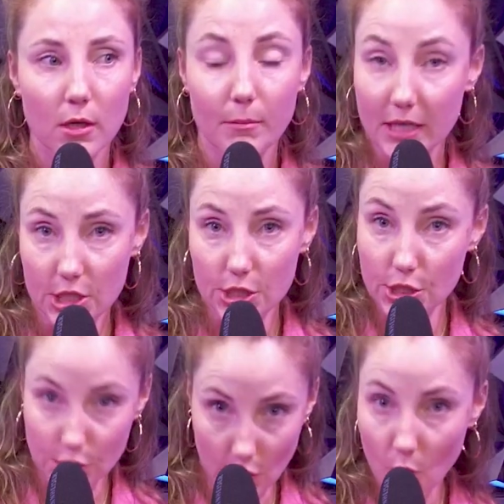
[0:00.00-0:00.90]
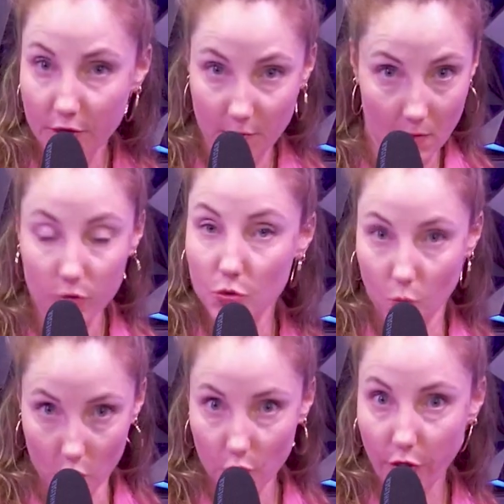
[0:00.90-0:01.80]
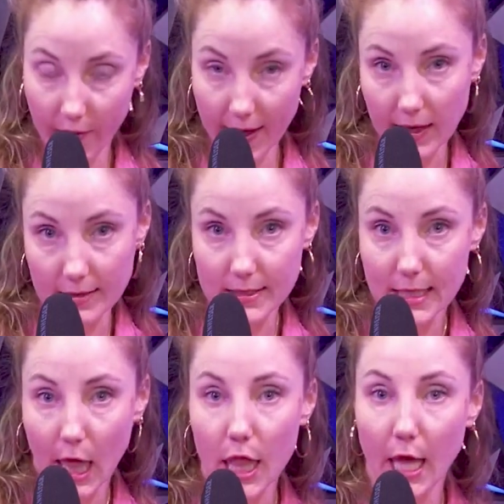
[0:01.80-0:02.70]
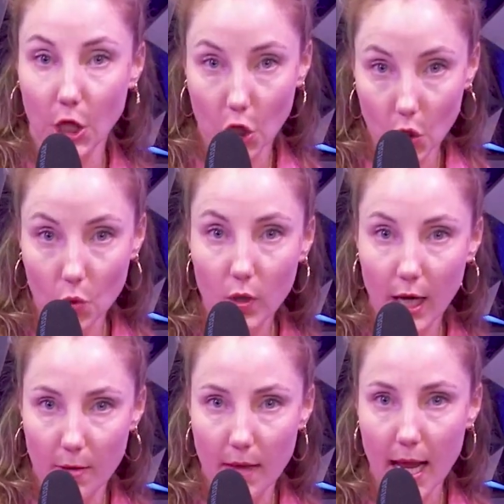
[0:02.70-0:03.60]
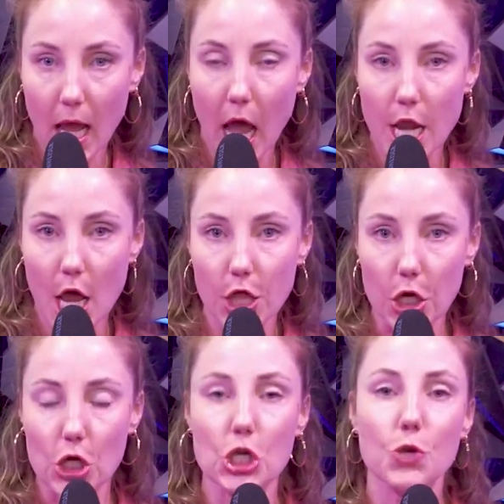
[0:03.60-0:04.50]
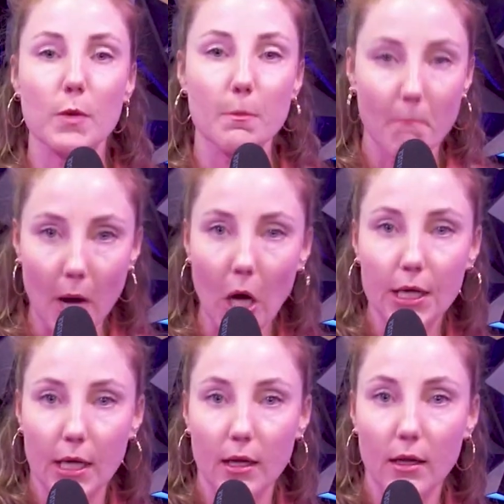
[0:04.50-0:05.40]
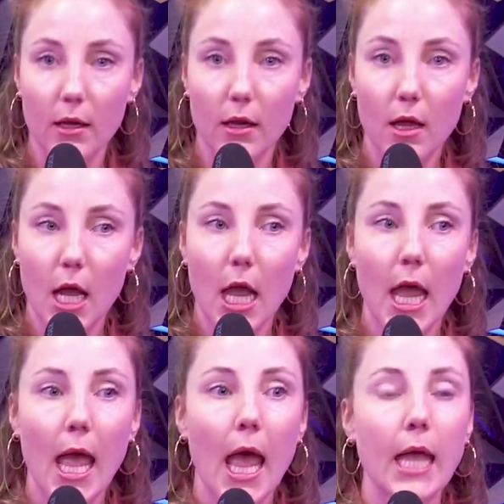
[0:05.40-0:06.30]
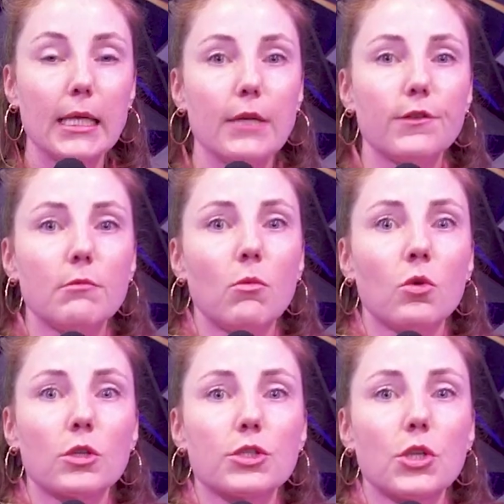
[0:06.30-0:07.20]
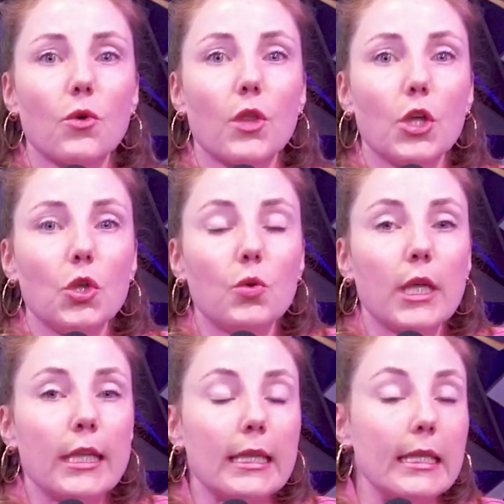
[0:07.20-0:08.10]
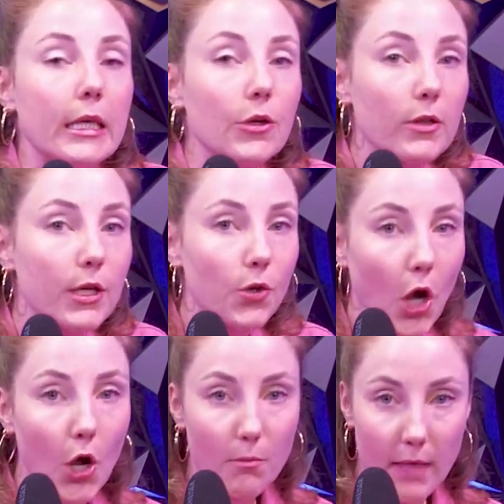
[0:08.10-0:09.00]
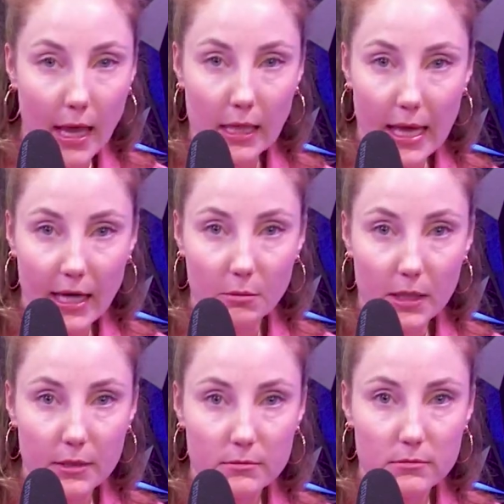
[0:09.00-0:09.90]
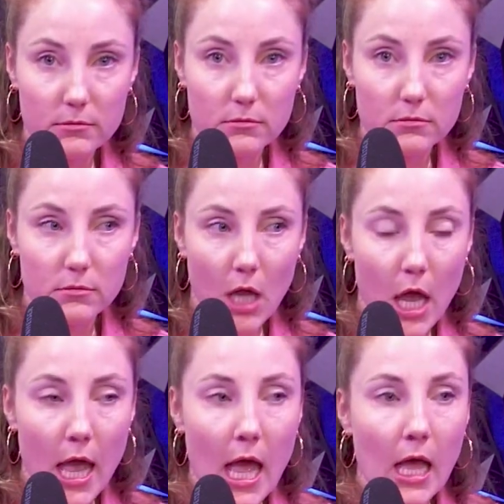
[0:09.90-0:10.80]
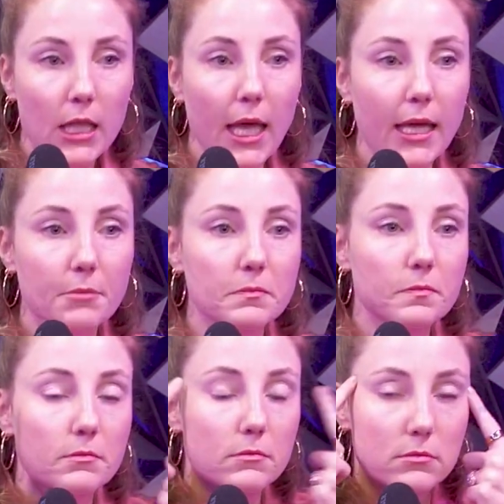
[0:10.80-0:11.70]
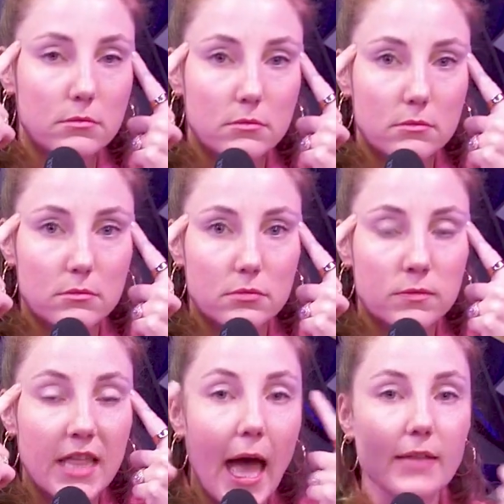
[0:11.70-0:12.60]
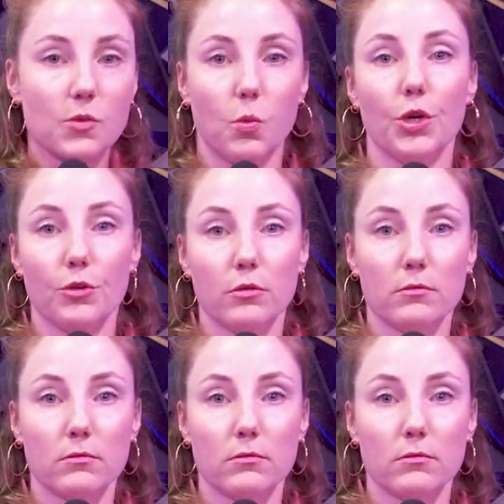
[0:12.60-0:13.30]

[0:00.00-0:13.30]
Bitch, do you know what the most woo thing is? That you can make another human body. Even more so that you can literally grow male anatomy. Like, that's woo.